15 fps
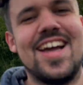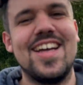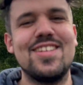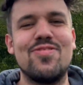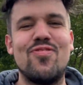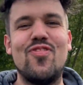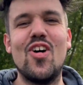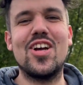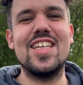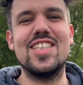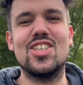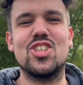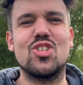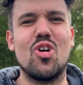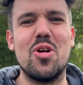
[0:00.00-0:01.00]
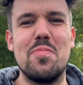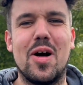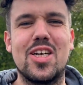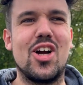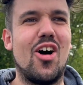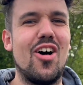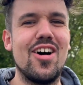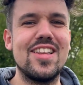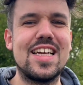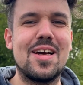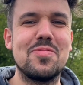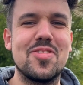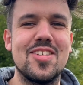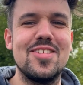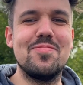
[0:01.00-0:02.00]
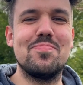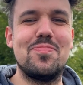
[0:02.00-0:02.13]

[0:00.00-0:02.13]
He's fucking destroying my car, the absolute